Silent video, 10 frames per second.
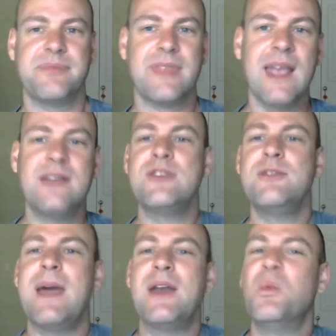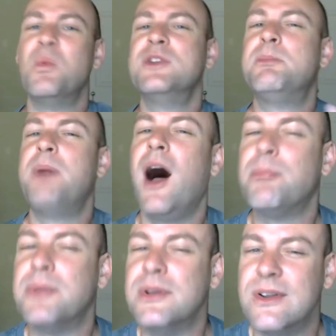It doesn't matter what's
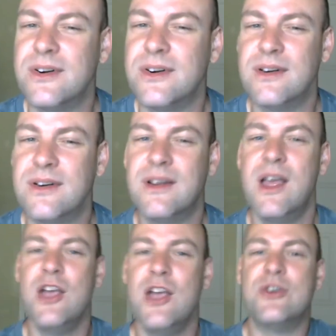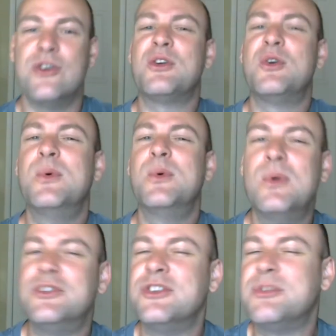popular. You're not cool
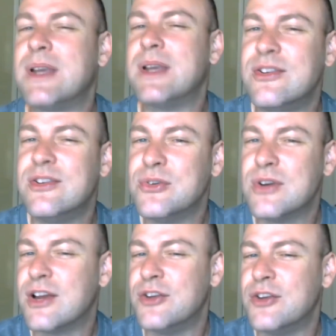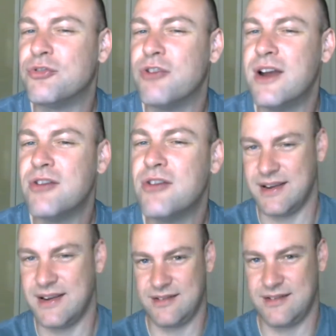just because you're a
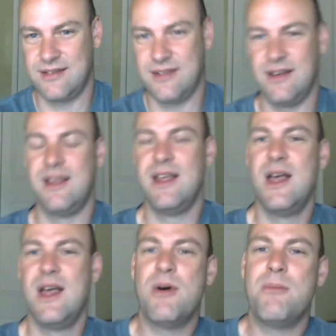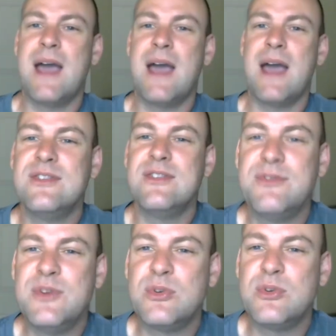contrarian. What matters is
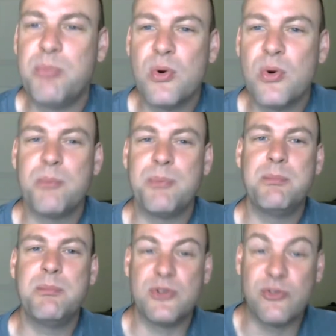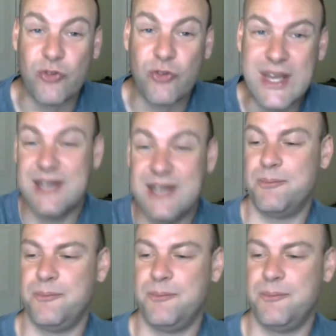if you support people's freedom.